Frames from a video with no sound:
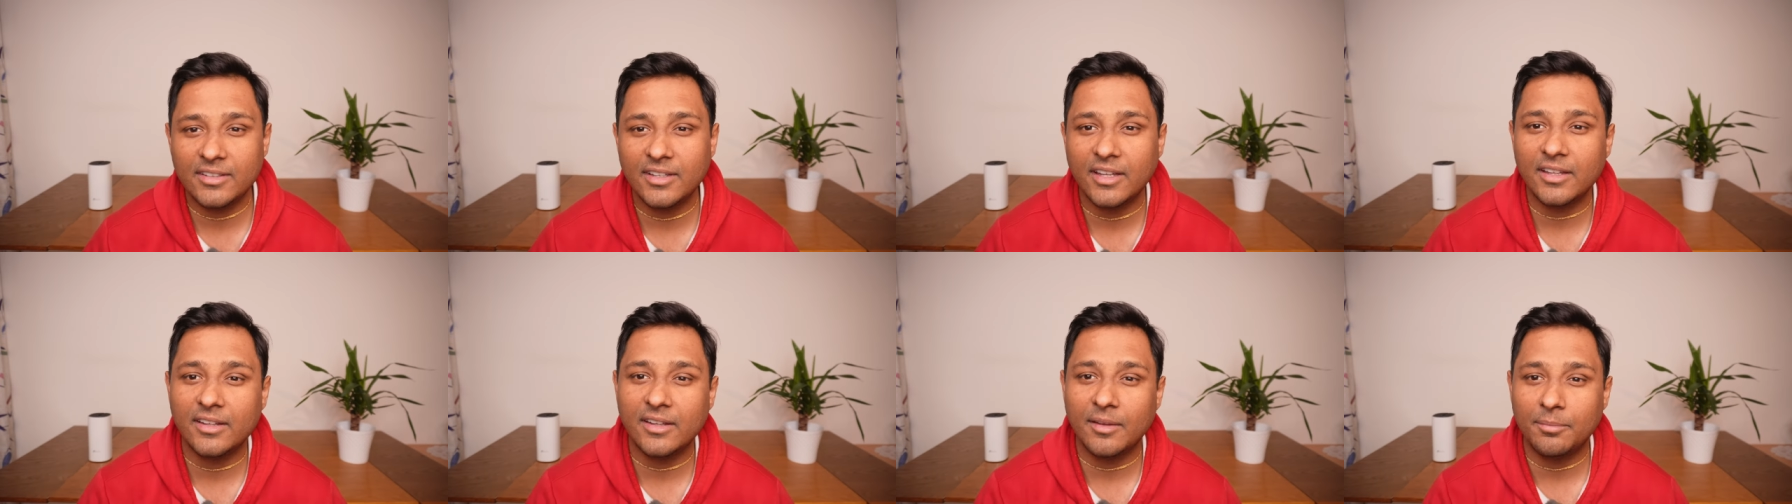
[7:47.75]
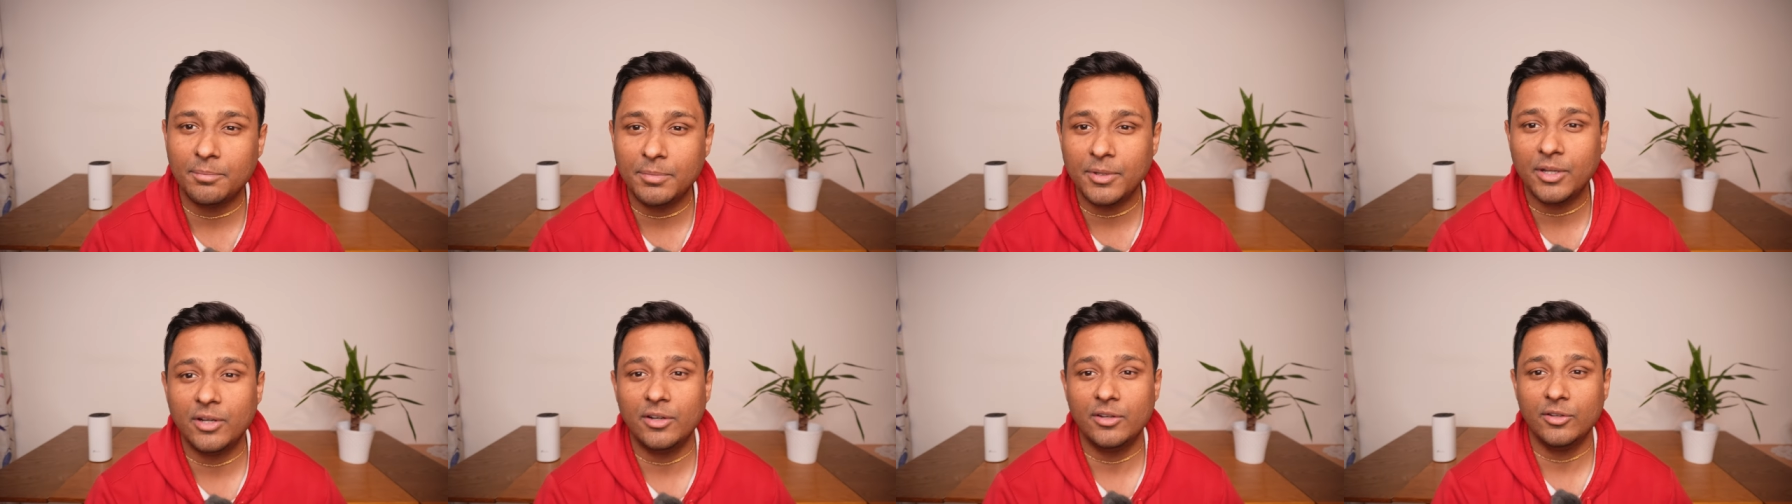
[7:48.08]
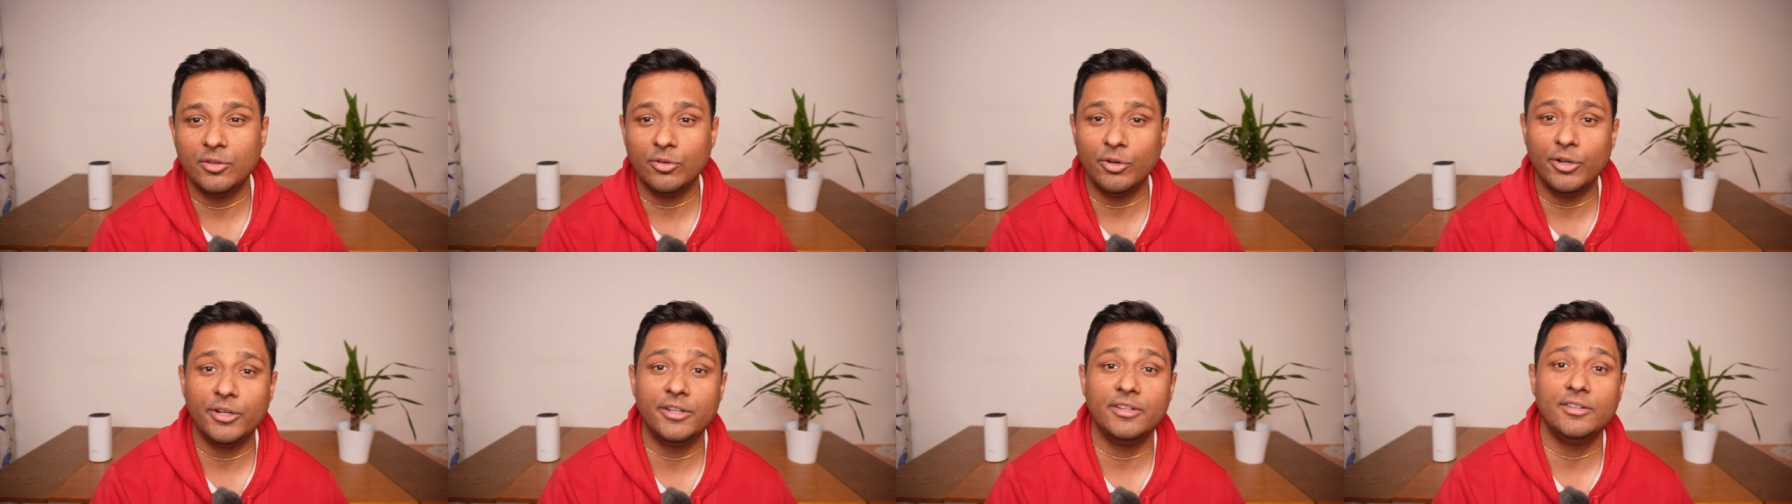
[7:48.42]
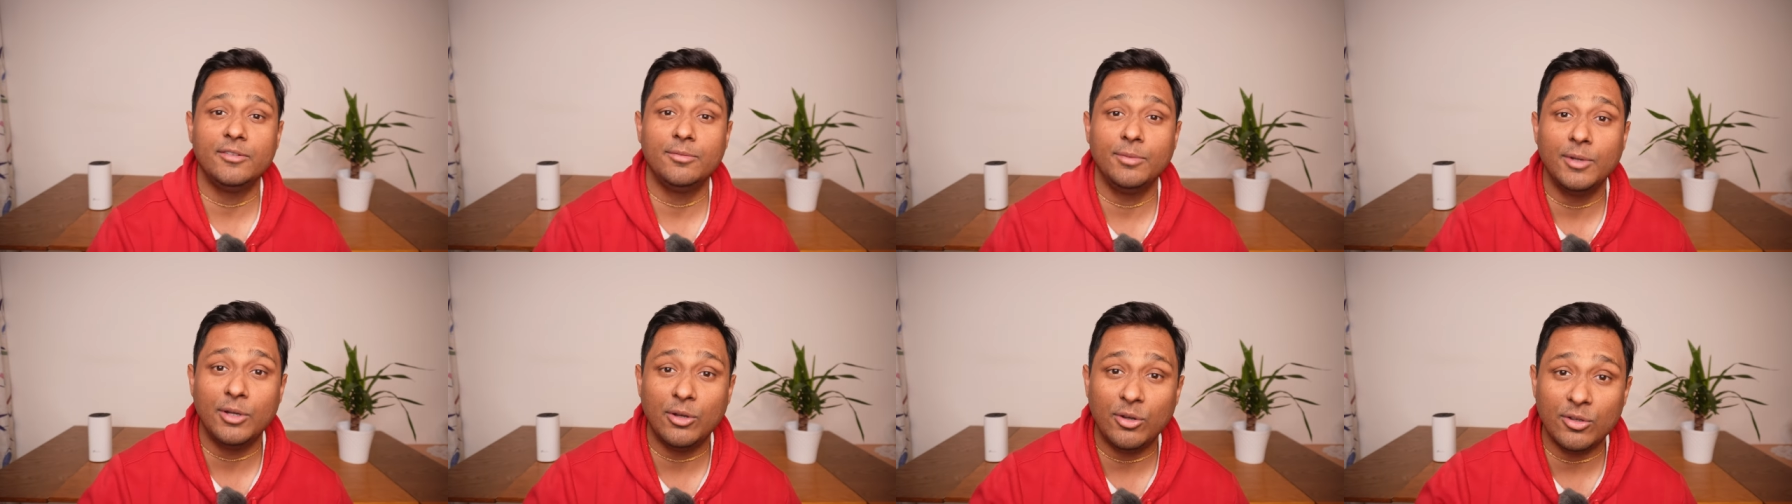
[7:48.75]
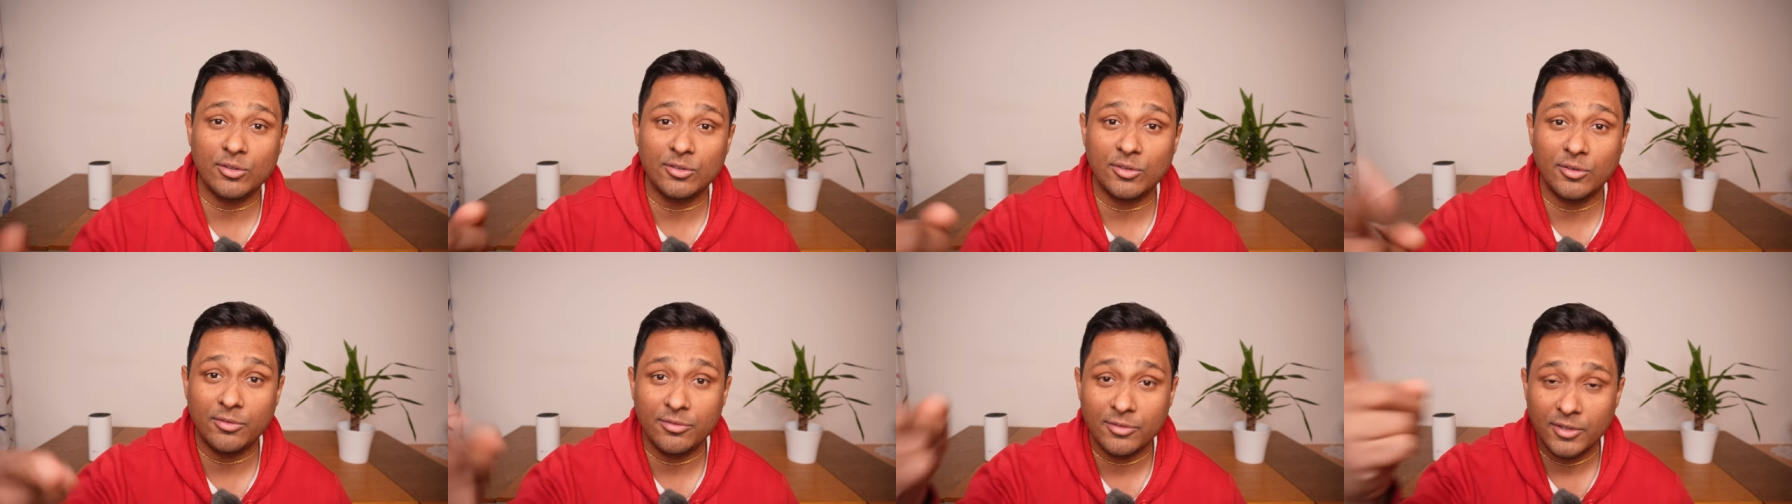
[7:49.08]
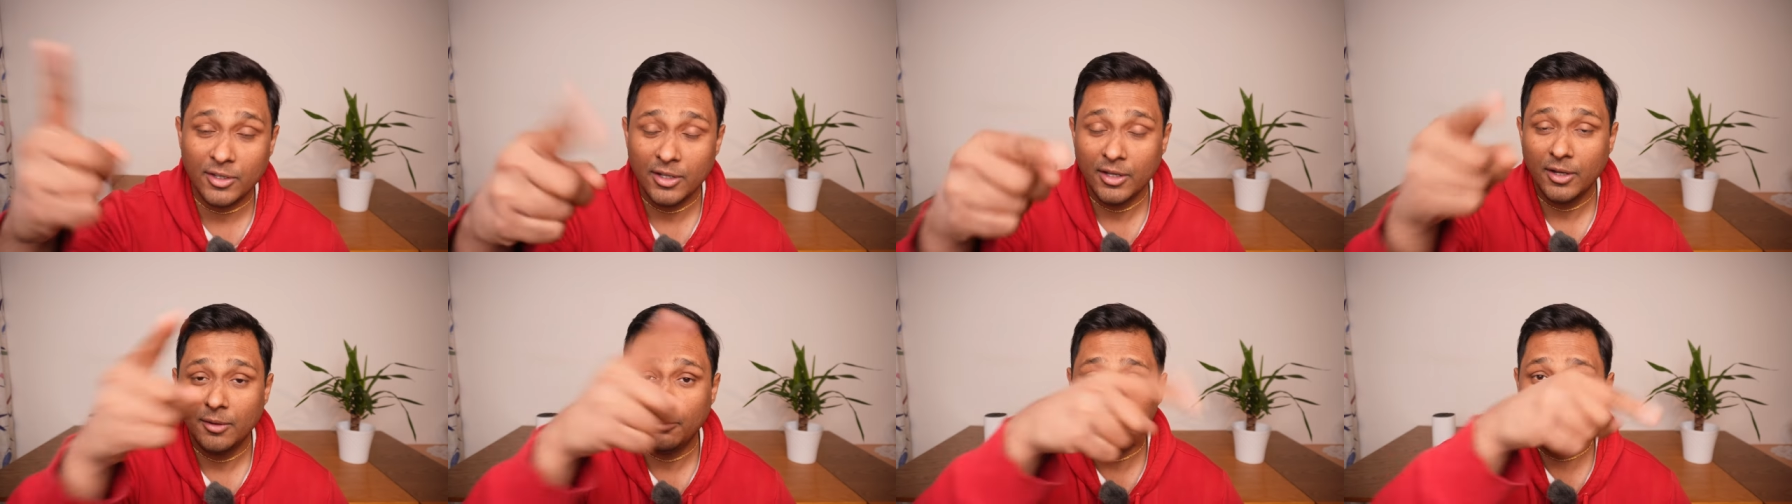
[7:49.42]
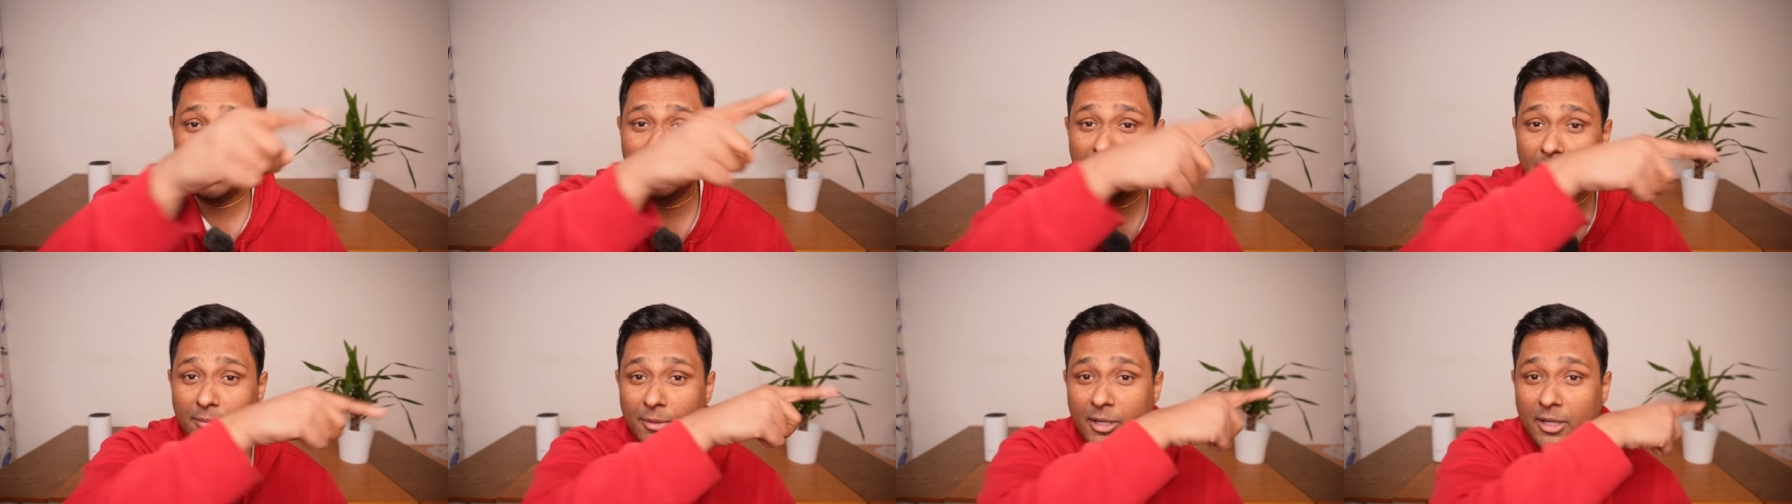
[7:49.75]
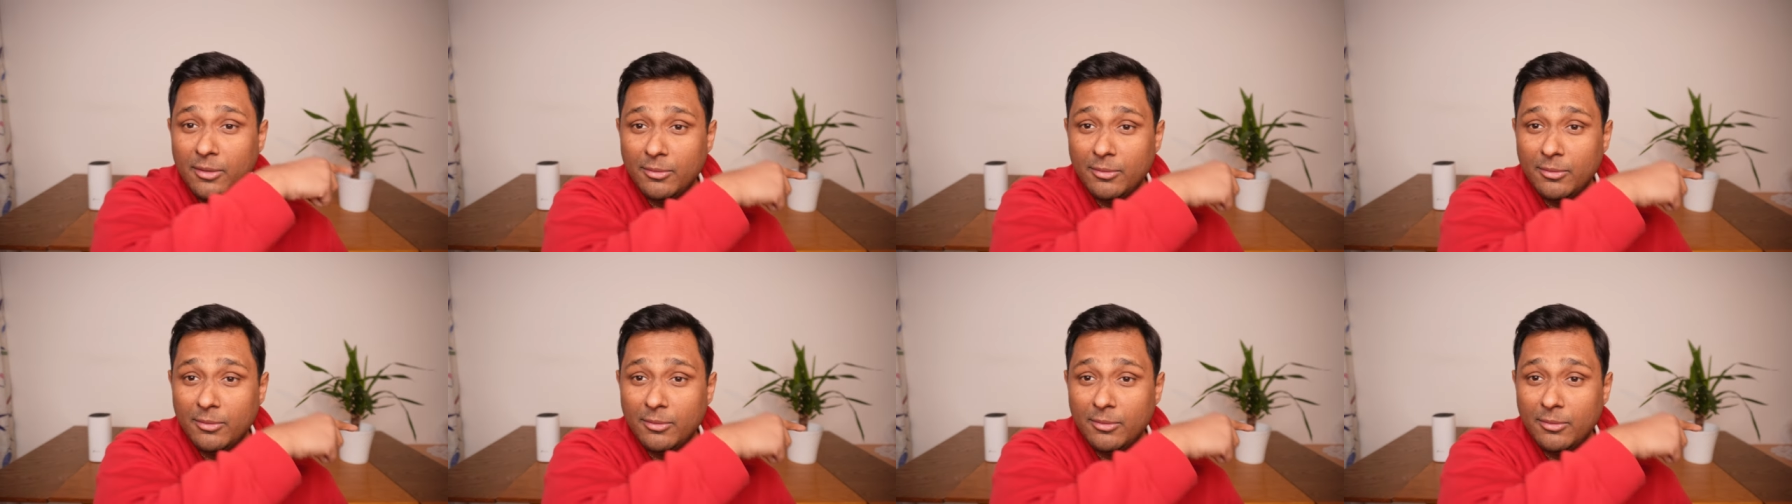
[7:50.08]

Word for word: has appeared, you know, it is because of many